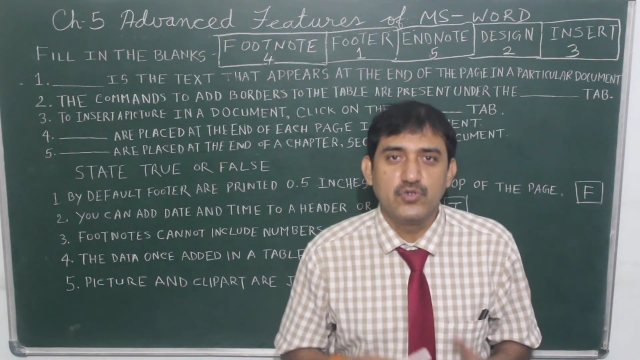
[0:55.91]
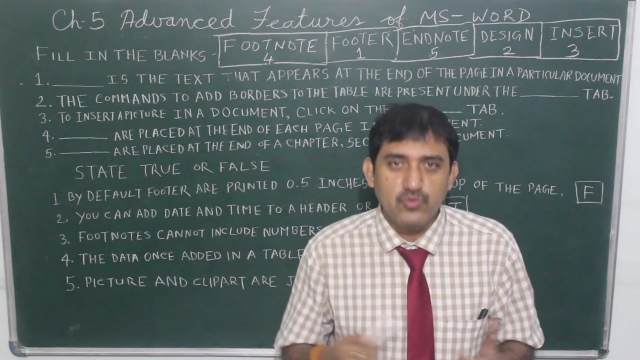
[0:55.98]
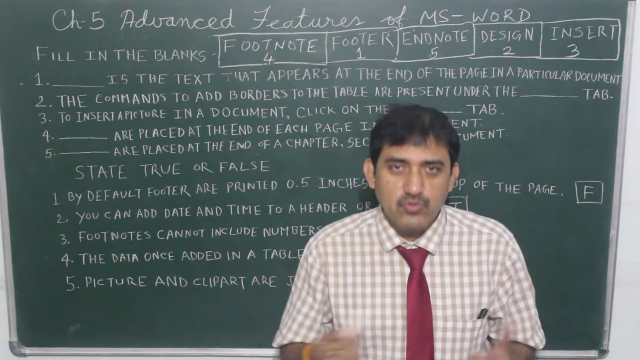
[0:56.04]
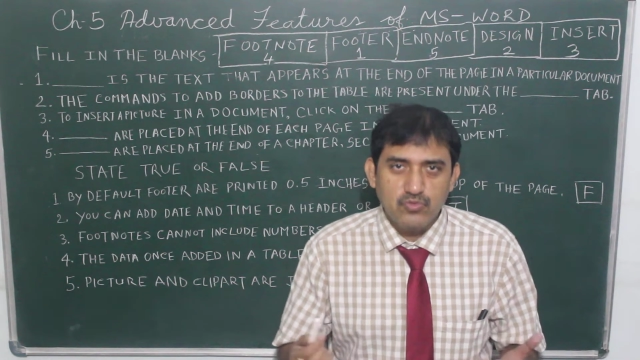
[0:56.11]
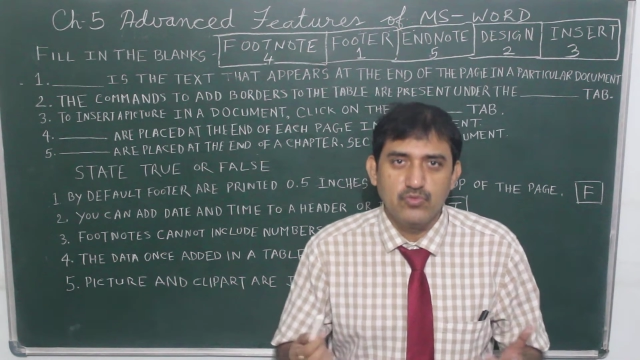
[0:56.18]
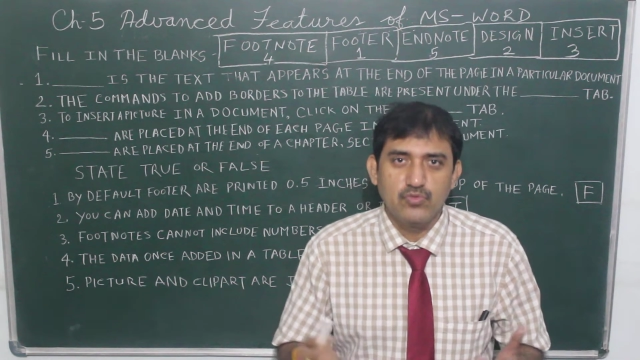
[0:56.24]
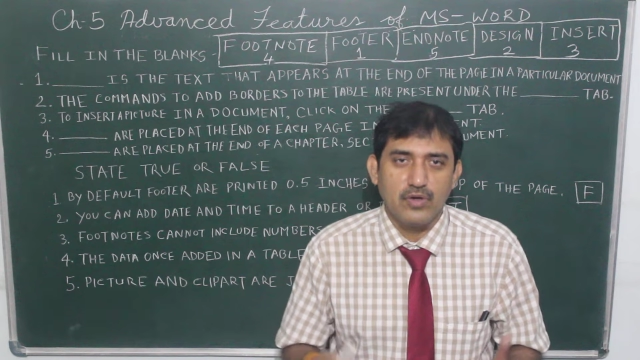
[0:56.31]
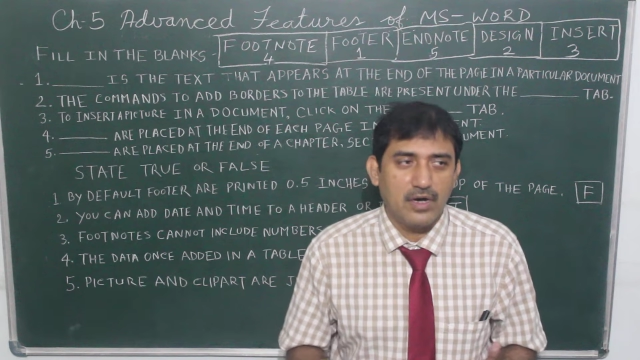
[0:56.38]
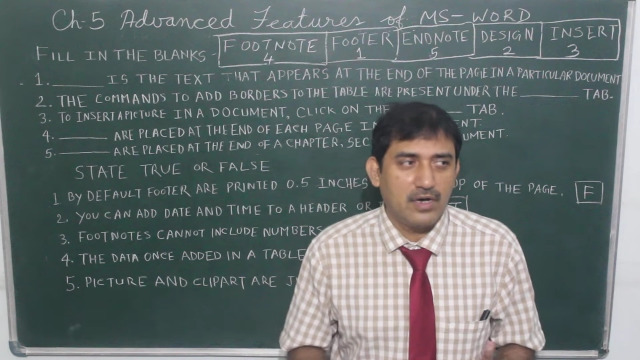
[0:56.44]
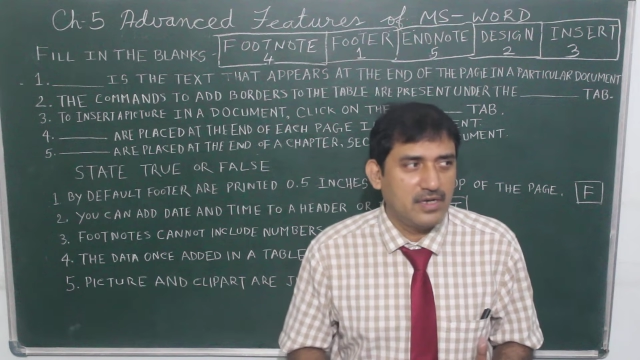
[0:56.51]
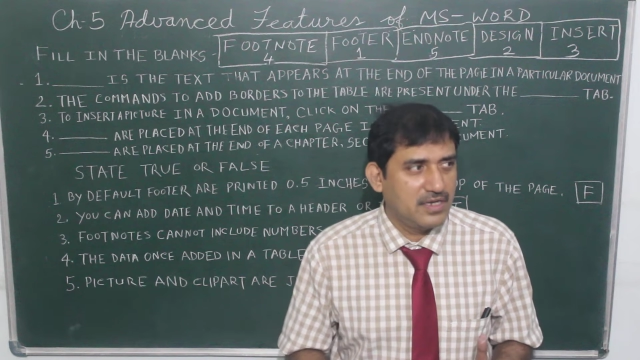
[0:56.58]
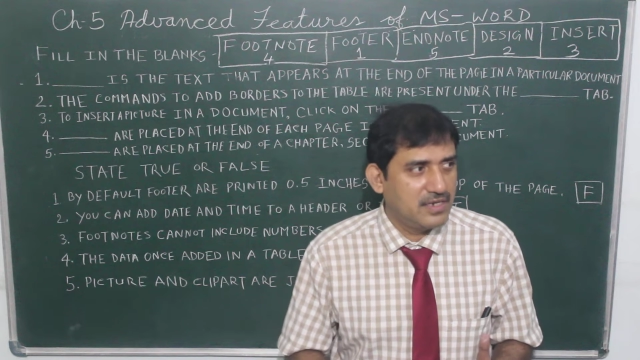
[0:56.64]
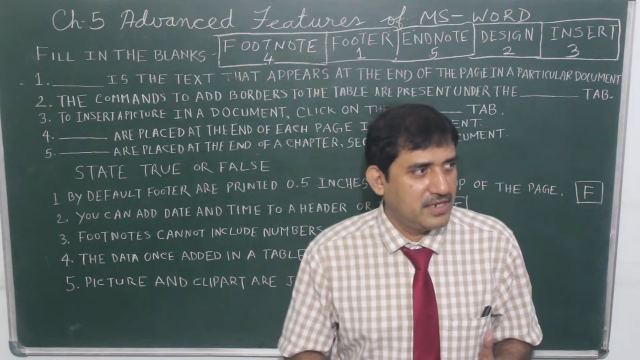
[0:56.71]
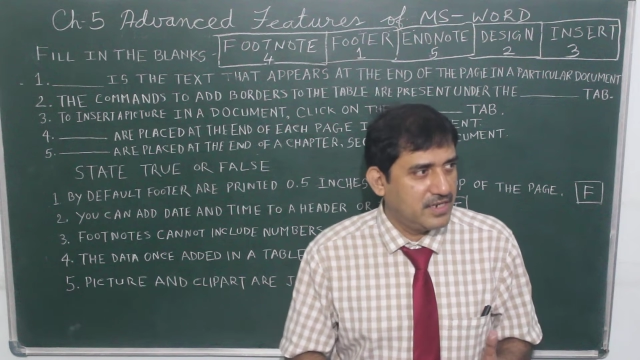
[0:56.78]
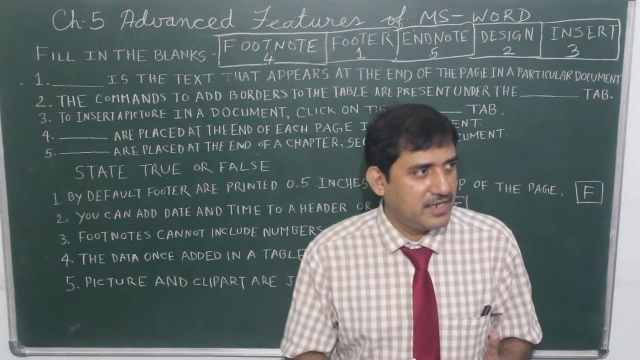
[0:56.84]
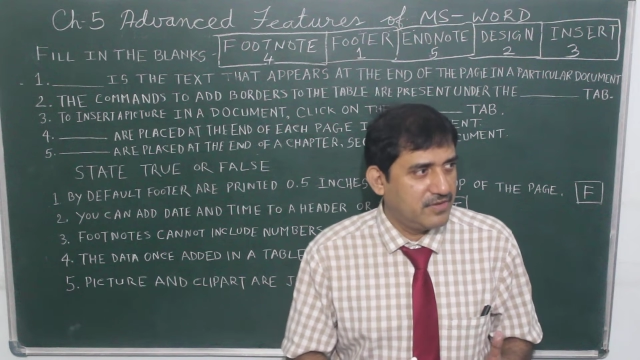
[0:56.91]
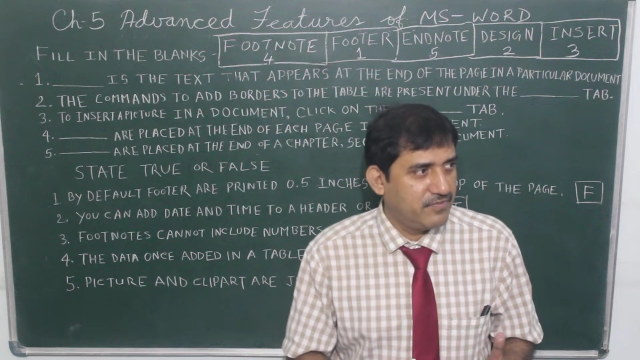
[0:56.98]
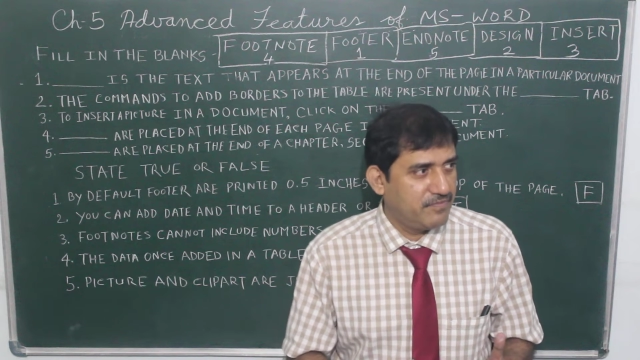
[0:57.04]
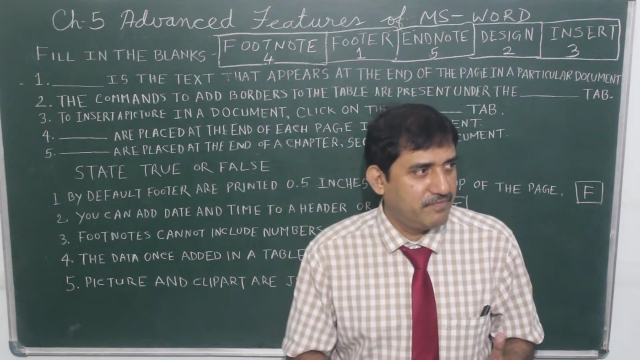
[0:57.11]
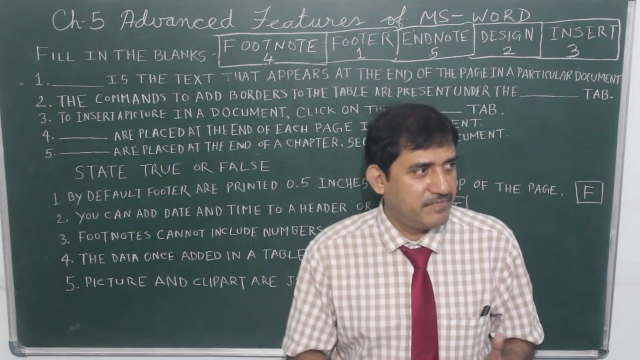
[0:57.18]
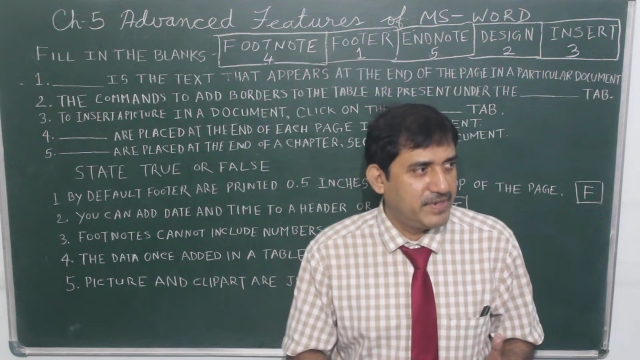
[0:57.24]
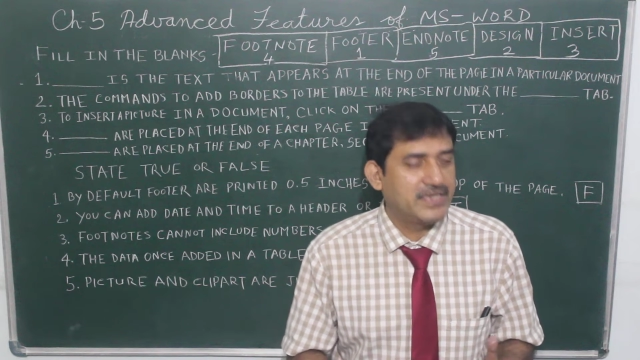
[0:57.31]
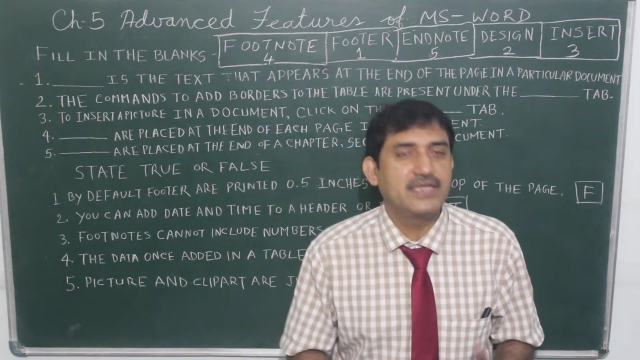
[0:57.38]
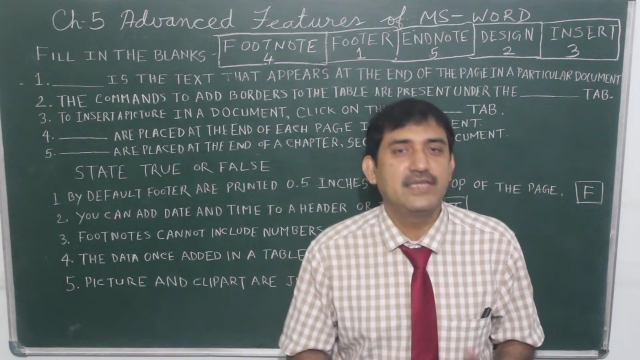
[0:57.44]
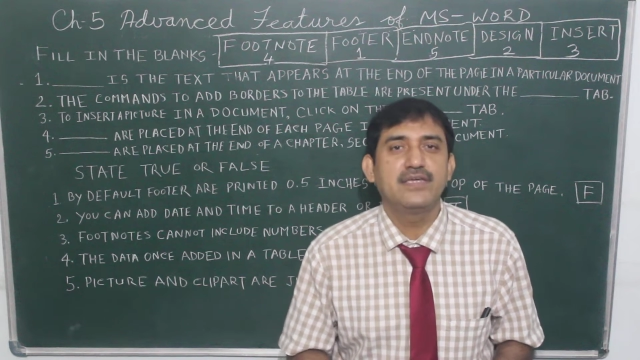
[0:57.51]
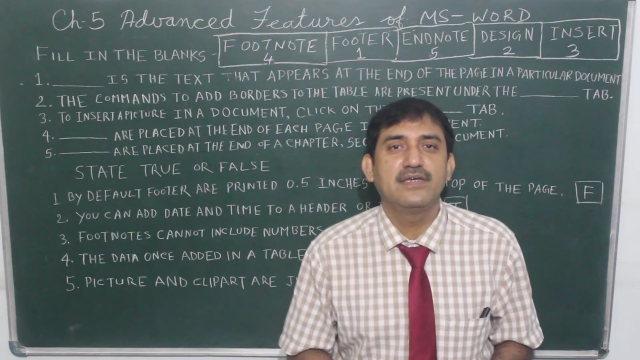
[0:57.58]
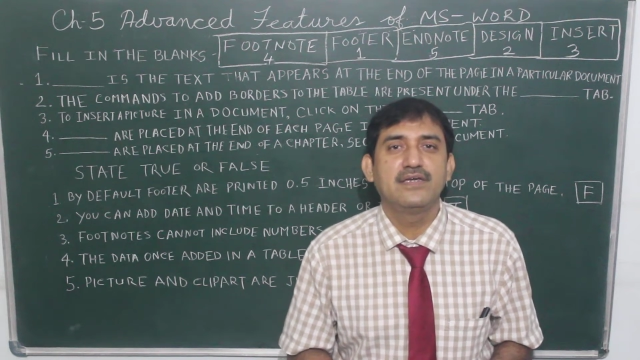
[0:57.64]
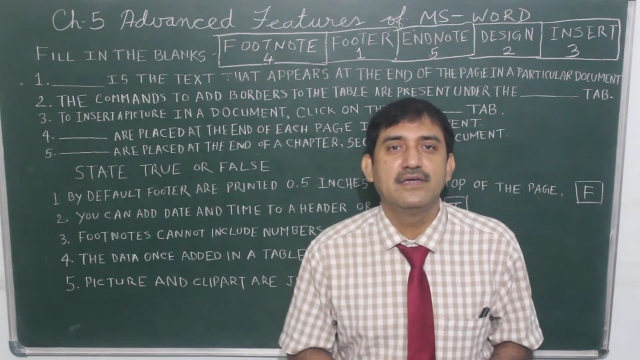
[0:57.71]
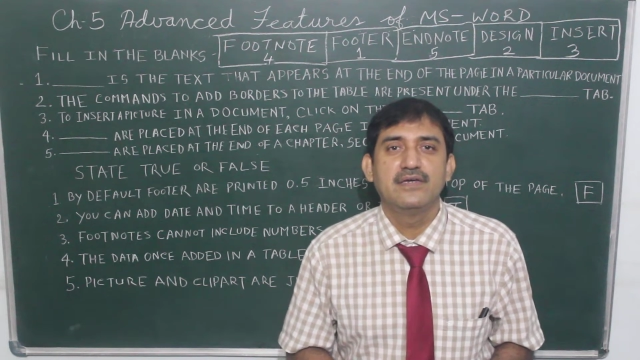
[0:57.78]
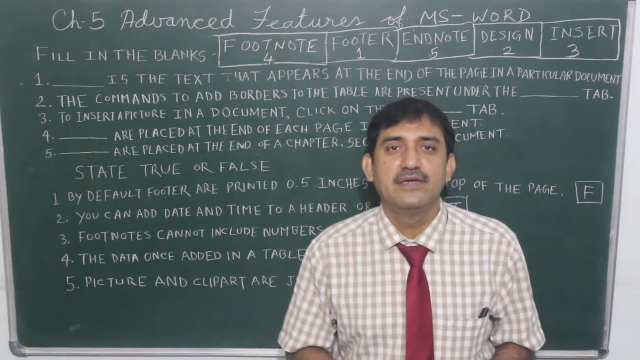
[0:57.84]
do in a
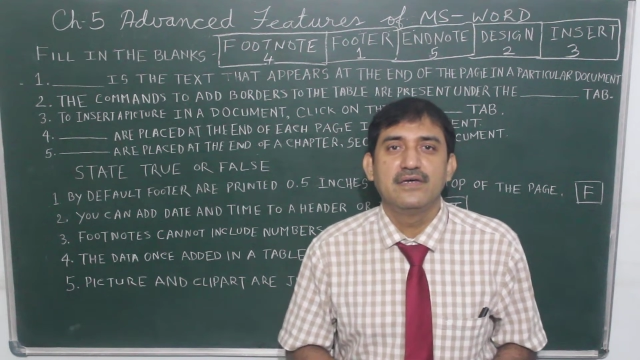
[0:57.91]
pretty